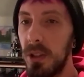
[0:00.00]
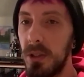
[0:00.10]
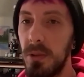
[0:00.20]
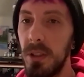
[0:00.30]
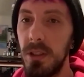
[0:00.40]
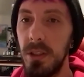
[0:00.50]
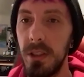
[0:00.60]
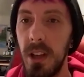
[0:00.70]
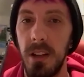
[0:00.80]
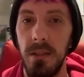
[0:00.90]
It's really
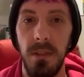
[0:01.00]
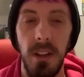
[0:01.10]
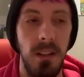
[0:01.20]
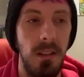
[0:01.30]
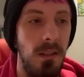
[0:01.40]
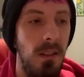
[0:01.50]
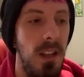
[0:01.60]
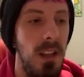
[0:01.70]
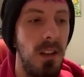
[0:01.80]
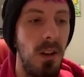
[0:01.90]
just kind of like the
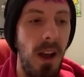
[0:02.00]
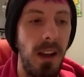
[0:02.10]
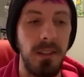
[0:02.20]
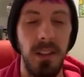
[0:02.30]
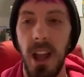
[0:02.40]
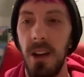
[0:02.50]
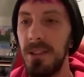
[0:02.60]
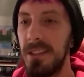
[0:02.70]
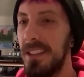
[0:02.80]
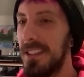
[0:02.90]
ego asking, how
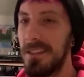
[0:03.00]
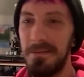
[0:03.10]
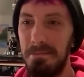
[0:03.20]
is this?